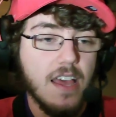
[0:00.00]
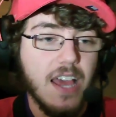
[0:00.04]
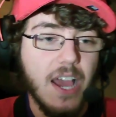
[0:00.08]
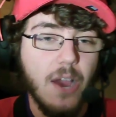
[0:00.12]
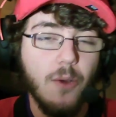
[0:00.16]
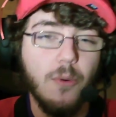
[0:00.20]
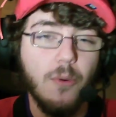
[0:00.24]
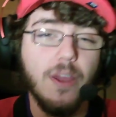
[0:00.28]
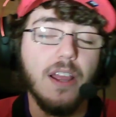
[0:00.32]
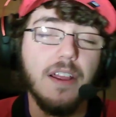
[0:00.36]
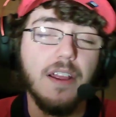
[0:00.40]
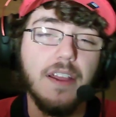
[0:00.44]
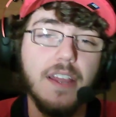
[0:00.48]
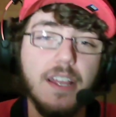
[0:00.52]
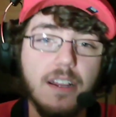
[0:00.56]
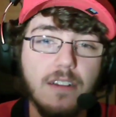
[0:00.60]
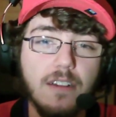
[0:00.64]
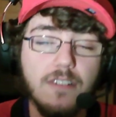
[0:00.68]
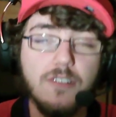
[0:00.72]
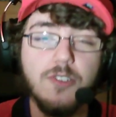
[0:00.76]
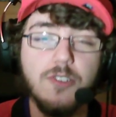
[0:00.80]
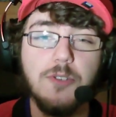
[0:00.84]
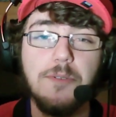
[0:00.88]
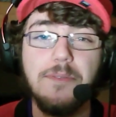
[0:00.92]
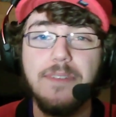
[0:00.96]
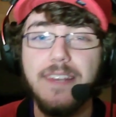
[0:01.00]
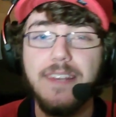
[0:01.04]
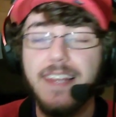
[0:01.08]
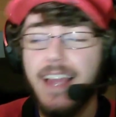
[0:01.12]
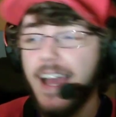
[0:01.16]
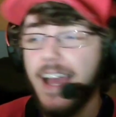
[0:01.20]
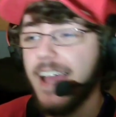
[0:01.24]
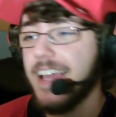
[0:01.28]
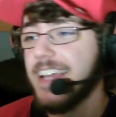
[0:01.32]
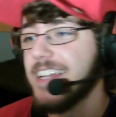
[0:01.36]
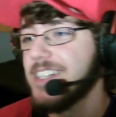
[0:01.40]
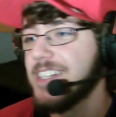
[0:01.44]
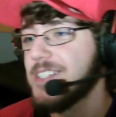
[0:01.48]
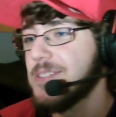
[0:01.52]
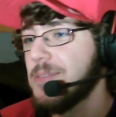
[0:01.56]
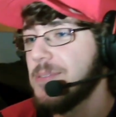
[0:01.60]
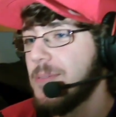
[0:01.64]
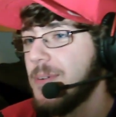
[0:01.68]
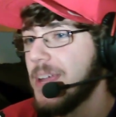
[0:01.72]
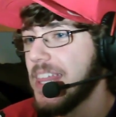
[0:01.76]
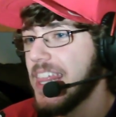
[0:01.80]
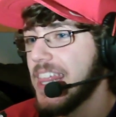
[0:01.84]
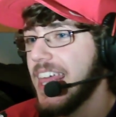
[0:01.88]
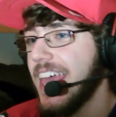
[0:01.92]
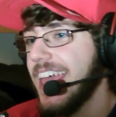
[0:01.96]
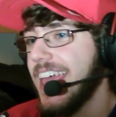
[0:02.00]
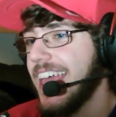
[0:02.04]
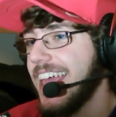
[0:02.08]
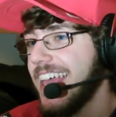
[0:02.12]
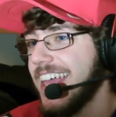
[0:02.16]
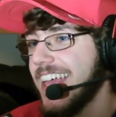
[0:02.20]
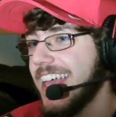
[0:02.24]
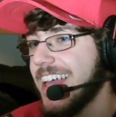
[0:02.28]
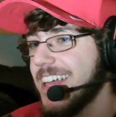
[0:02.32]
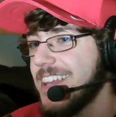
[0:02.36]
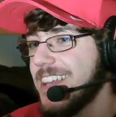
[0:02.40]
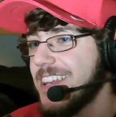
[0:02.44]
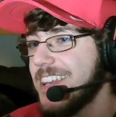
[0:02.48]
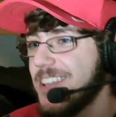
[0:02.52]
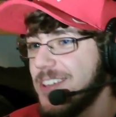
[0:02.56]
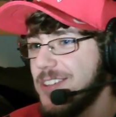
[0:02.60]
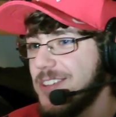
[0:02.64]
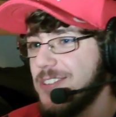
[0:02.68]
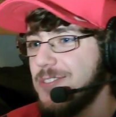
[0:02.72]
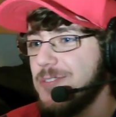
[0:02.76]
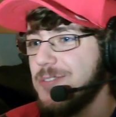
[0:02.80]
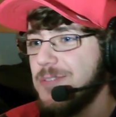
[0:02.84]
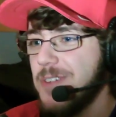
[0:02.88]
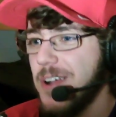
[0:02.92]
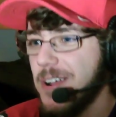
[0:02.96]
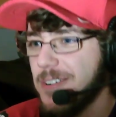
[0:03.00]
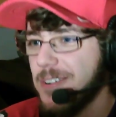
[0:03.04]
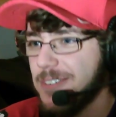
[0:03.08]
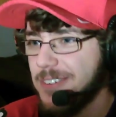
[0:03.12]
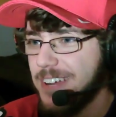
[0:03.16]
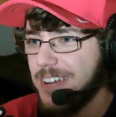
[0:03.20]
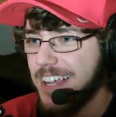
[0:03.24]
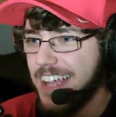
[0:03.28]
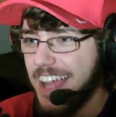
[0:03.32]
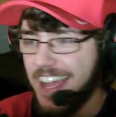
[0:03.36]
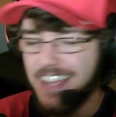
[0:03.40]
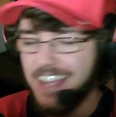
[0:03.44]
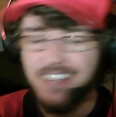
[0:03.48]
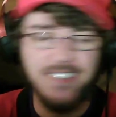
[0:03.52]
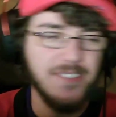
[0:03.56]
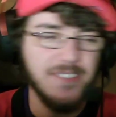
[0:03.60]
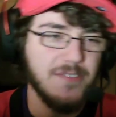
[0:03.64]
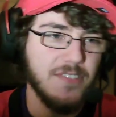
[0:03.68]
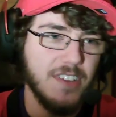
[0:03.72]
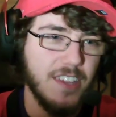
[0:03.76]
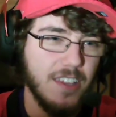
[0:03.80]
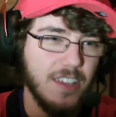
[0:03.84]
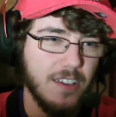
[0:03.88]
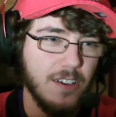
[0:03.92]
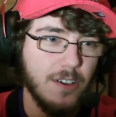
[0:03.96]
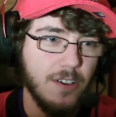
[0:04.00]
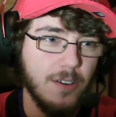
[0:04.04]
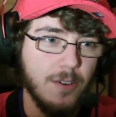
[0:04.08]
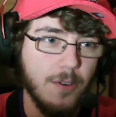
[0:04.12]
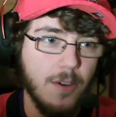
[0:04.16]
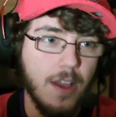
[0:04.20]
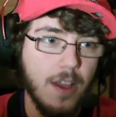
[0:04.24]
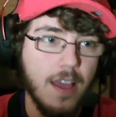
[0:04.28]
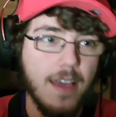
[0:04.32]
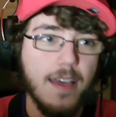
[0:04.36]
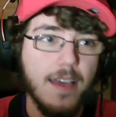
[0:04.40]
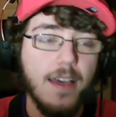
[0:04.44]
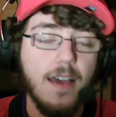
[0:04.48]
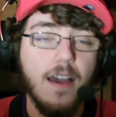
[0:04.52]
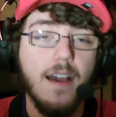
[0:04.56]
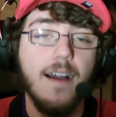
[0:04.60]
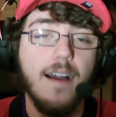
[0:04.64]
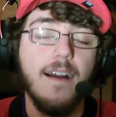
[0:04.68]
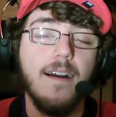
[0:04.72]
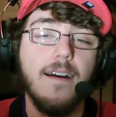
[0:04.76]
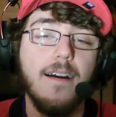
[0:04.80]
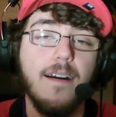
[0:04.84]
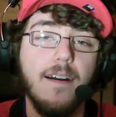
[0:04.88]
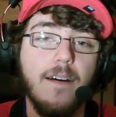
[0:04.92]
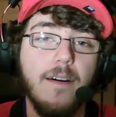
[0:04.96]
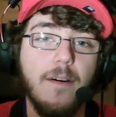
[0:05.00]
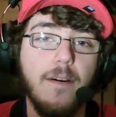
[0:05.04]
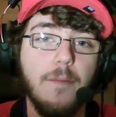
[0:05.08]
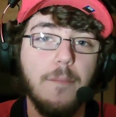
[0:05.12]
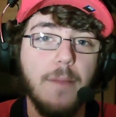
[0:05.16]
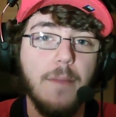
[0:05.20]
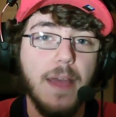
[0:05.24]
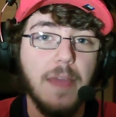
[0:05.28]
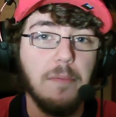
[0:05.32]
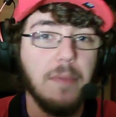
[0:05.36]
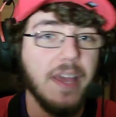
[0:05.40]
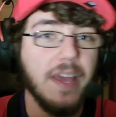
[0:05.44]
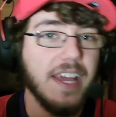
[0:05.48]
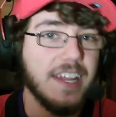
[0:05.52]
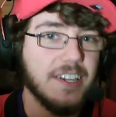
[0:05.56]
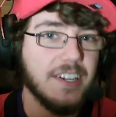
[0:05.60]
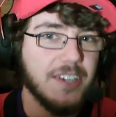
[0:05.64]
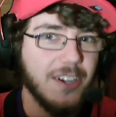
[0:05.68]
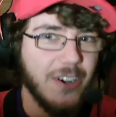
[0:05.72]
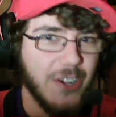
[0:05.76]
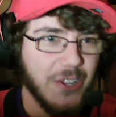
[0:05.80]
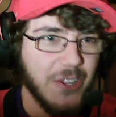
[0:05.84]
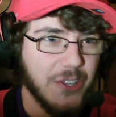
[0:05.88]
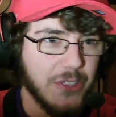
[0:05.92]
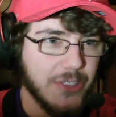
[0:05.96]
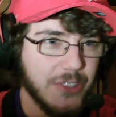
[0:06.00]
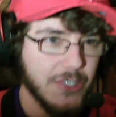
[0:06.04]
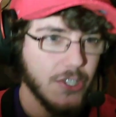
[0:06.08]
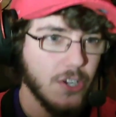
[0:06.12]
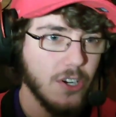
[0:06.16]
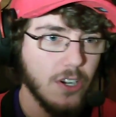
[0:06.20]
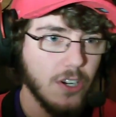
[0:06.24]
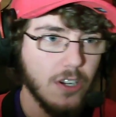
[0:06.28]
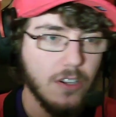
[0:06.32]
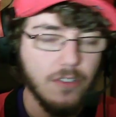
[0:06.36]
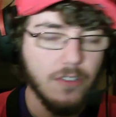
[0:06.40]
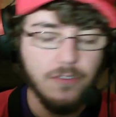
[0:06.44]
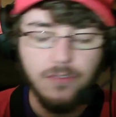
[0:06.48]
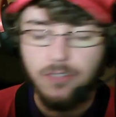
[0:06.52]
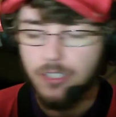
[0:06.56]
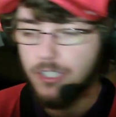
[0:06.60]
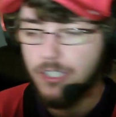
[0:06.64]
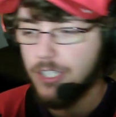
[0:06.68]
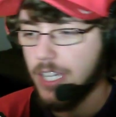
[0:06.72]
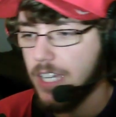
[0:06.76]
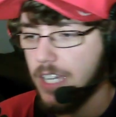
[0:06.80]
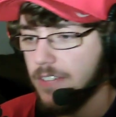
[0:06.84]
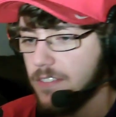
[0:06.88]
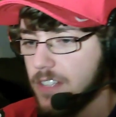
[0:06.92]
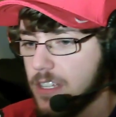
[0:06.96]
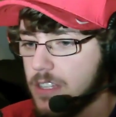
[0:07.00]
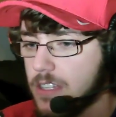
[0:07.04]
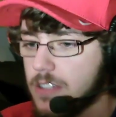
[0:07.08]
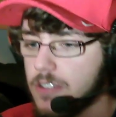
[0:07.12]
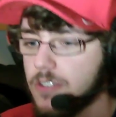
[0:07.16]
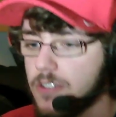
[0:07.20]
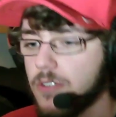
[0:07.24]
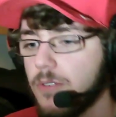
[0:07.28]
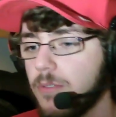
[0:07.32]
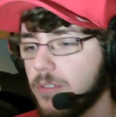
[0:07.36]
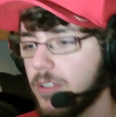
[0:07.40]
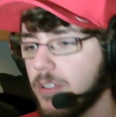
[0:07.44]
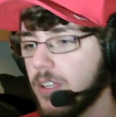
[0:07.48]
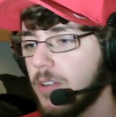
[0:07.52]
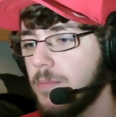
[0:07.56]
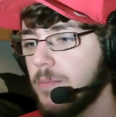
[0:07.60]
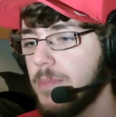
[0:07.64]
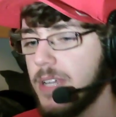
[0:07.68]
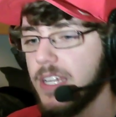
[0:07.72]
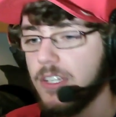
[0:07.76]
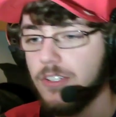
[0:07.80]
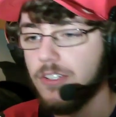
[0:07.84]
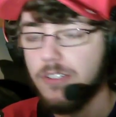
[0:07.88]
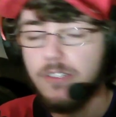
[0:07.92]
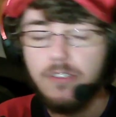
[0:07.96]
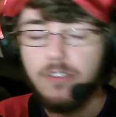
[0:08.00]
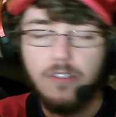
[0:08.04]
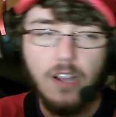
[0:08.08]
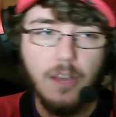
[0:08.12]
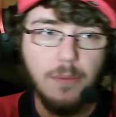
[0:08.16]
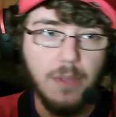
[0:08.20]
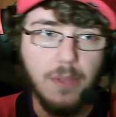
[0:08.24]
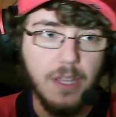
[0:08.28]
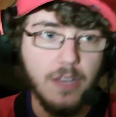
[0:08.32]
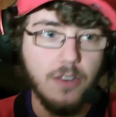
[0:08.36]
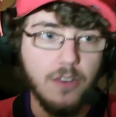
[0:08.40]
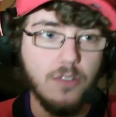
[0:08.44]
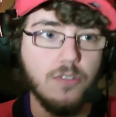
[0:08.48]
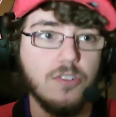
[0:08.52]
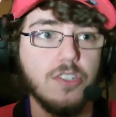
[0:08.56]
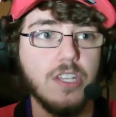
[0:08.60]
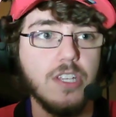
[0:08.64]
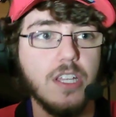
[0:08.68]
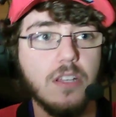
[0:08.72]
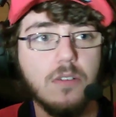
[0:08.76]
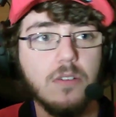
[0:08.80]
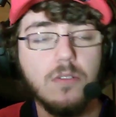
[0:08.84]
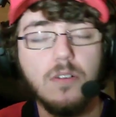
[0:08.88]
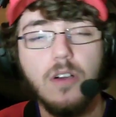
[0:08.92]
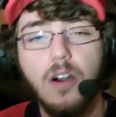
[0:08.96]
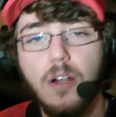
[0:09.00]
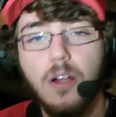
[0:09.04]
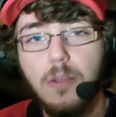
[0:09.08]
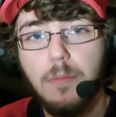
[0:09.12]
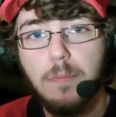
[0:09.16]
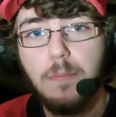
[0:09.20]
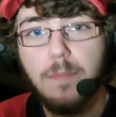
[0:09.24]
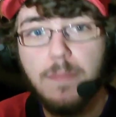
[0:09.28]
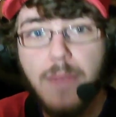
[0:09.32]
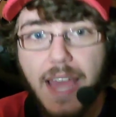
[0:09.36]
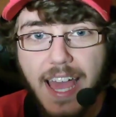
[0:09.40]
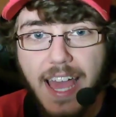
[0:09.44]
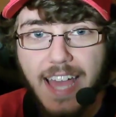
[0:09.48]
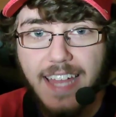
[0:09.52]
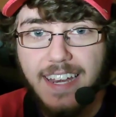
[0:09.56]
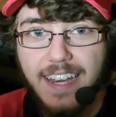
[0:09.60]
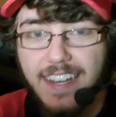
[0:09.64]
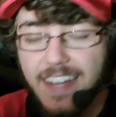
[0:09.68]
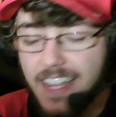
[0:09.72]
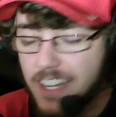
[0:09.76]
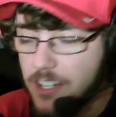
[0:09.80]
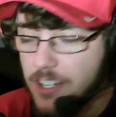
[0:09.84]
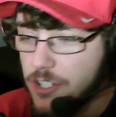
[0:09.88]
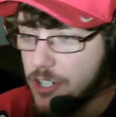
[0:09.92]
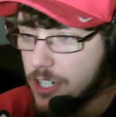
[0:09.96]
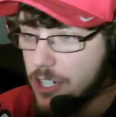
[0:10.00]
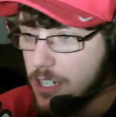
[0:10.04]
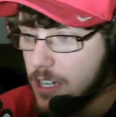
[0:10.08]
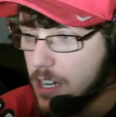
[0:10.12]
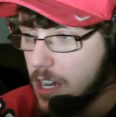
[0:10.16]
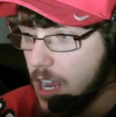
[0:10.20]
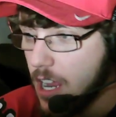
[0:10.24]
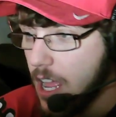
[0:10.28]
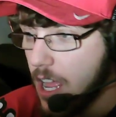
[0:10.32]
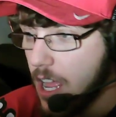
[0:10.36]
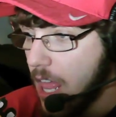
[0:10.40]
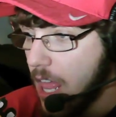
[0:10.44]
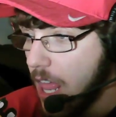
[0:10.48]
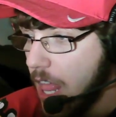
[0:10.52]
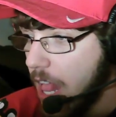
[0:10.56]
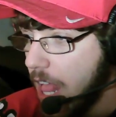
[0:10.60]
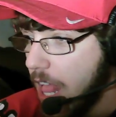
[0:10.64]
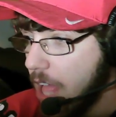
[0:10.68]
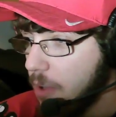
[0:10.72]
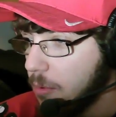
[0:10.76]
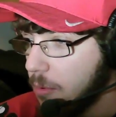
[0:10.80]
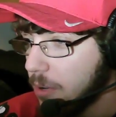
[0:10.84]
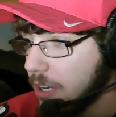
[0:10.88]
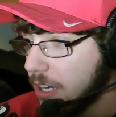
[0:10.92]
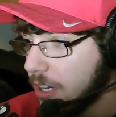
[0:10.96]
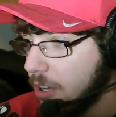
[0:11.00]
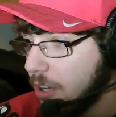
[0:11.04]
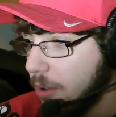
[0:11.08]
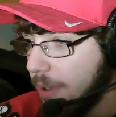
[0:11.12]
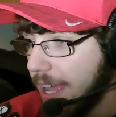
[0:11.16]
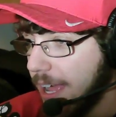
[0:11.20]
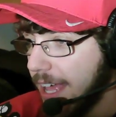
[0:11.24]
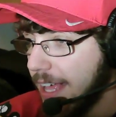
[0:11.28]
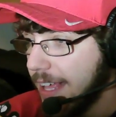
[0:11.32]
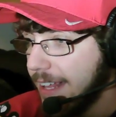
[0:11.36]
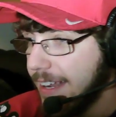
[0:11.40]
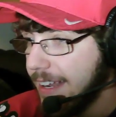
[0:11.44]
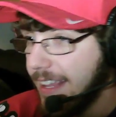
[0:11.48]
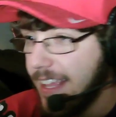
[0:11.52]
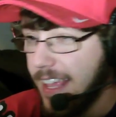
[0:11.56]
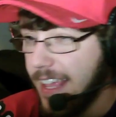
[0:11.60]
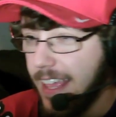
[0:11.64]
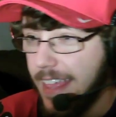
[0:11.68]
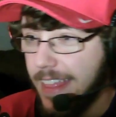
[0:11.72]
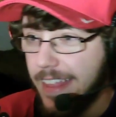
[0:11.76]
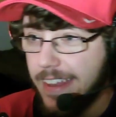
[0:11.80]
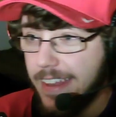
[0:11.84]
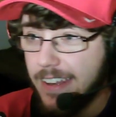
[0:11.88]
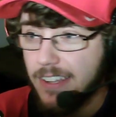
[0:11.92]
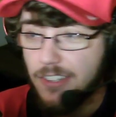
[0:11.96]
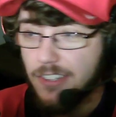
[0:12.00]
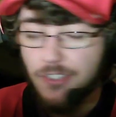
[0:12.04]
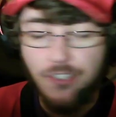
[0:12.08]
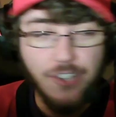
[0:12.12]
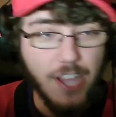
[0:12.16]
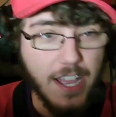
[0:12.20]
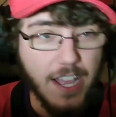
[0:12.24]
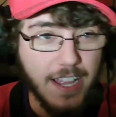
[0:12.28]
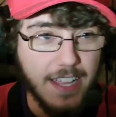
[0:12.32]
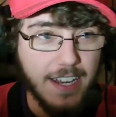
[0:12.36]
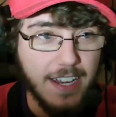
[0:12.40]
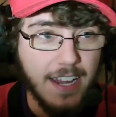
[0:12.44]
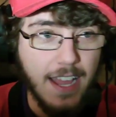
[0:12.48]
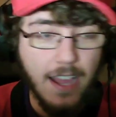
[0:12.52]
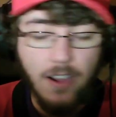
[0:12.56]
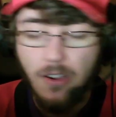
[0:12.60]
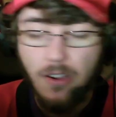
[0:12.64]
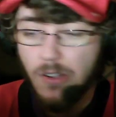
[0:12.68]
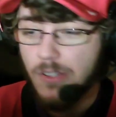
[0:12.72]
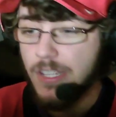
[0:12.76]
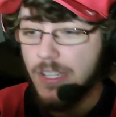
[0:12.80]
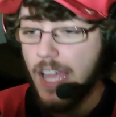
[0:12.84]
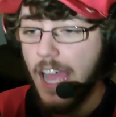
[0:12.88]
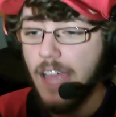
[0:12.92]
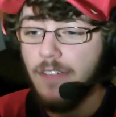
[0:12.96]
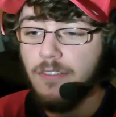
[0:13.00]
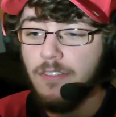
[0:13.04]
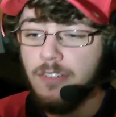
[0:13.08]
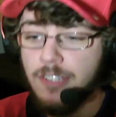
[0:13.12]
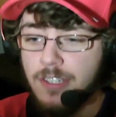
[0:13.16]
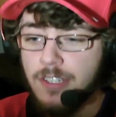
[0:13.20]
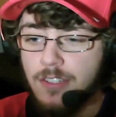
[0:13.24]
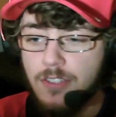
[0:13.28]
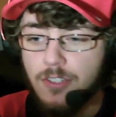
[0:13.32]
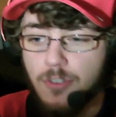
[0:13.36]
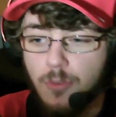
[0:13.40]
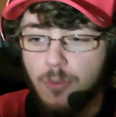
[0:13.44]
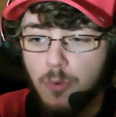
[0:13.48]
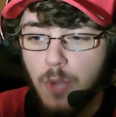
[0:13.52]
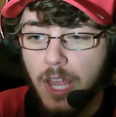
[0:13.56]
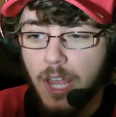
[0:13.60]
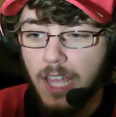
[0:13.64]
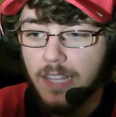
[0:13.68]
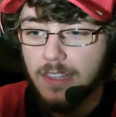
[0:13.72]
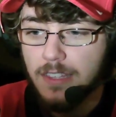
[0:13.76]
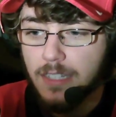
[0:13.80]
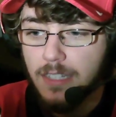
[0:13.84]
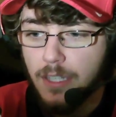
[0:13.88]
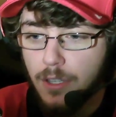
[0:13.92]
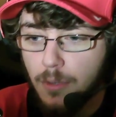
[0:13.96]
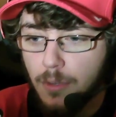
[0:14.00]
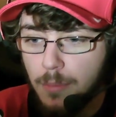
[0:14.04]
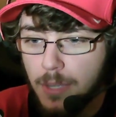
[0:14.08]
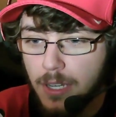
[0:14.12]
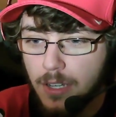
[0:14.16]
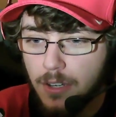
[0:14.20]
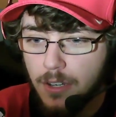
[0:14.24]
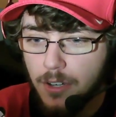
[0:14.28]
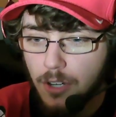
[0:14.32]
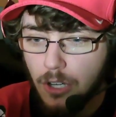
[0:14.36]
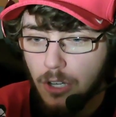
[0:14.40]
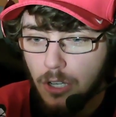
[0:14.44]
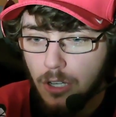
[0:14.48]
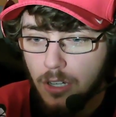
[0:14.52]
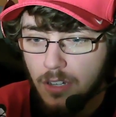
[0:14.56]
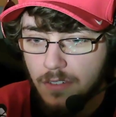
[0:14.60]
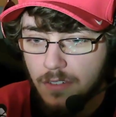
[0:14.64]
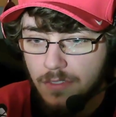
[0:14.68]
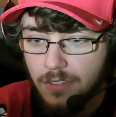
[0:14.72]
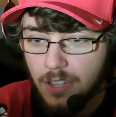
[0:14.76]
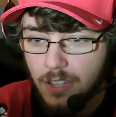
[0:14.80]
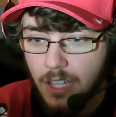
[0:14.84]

We are here tonight with a new reaction video. A band called Nerv, which I've listened to a little bit, just dropped a new single called Bad Nature, and we're going to go ahead and check it out. I've listened to a little bit of Nerv.